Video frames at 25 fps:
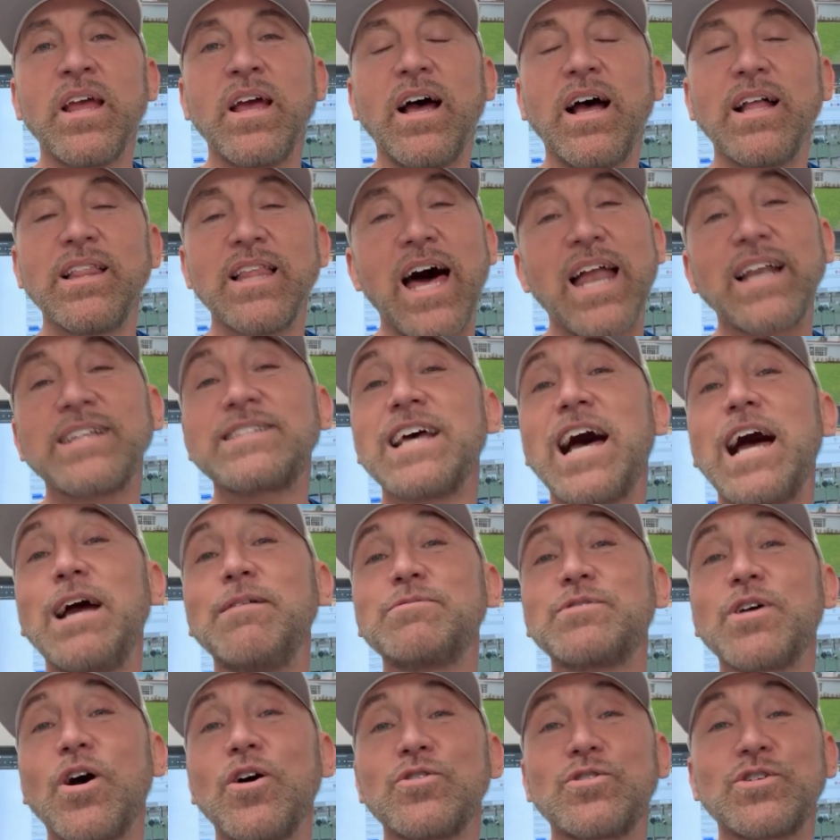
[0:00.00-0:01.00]
A lot of
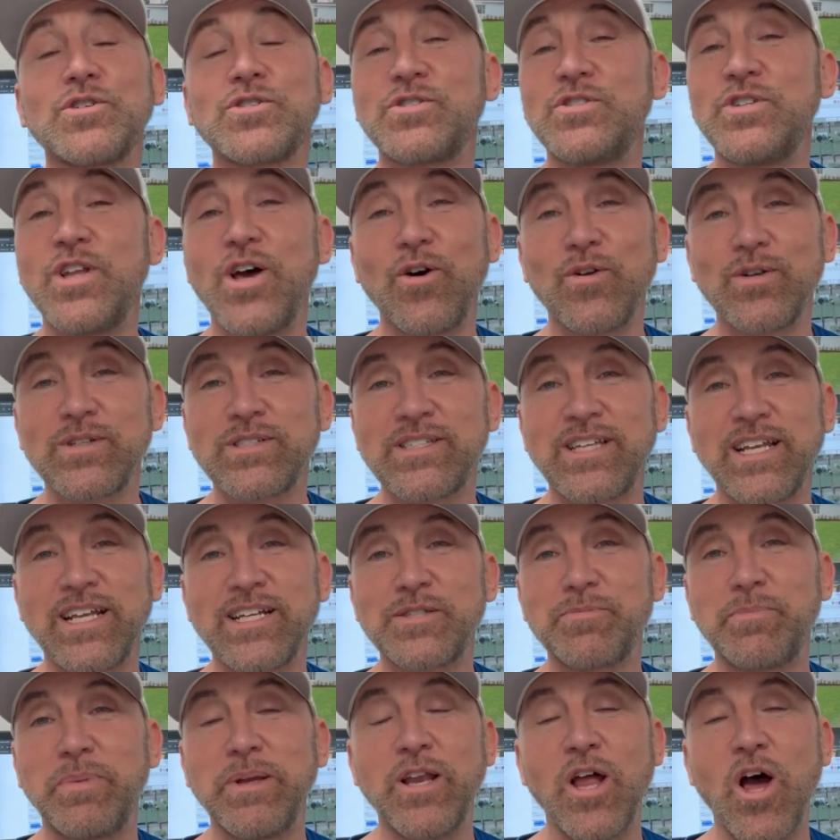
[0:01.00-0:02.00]
times I'll just notice that
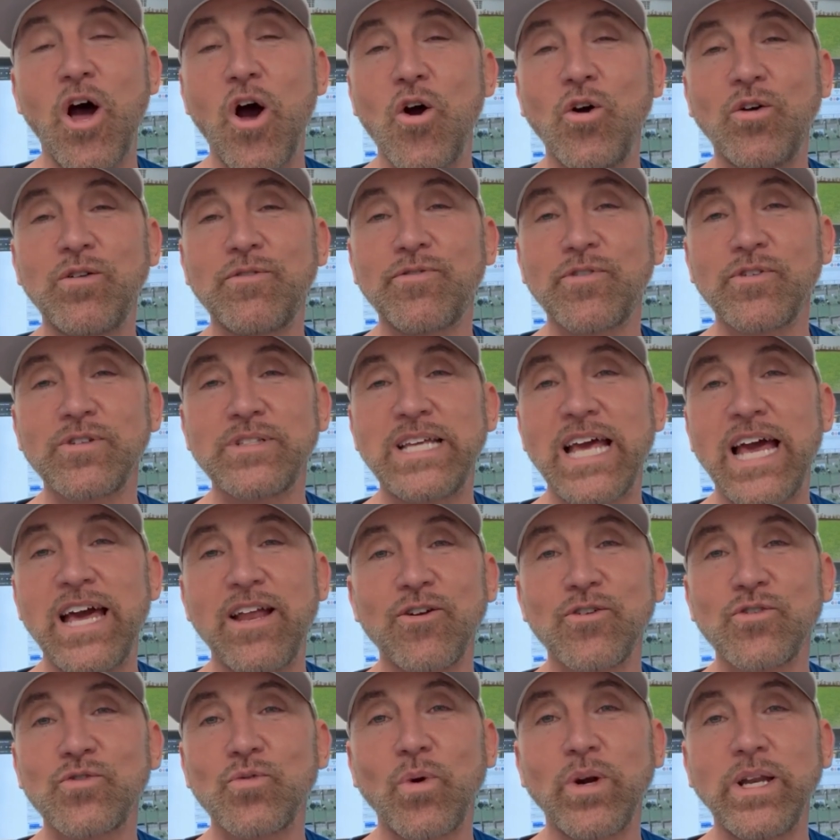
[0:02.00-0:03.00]
it's been owned for
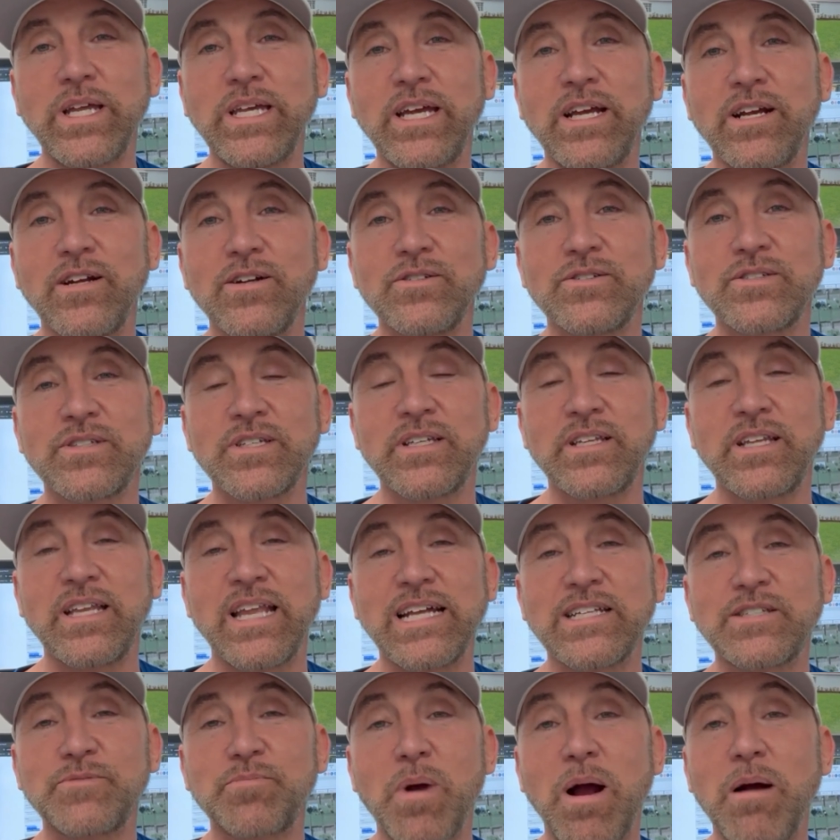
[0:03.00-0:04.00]
10 or 20 years, and
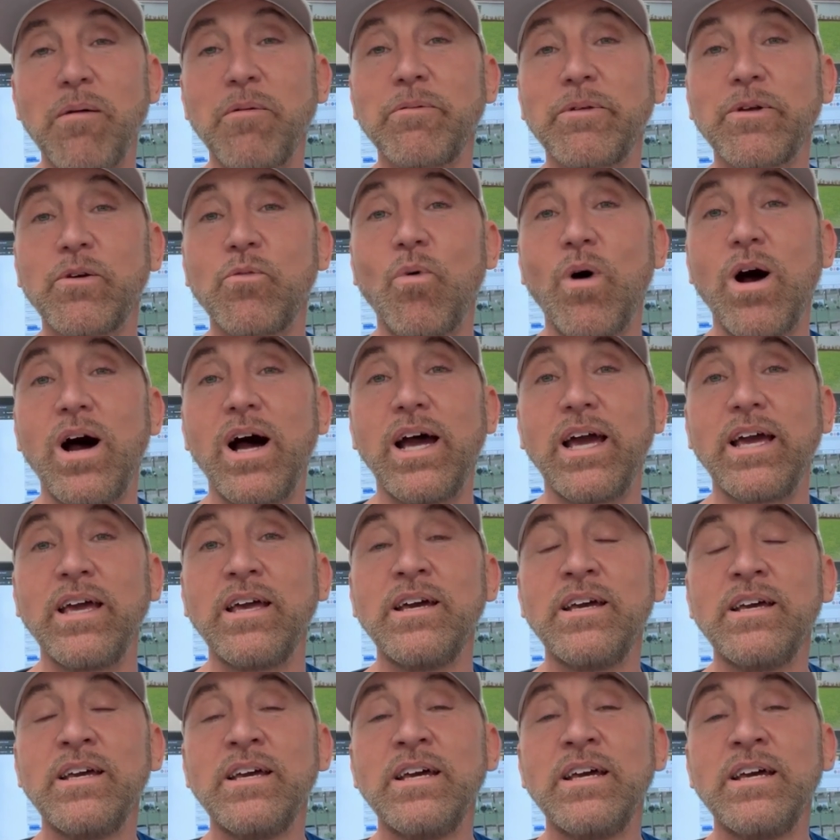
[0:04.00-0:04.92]
that's probably why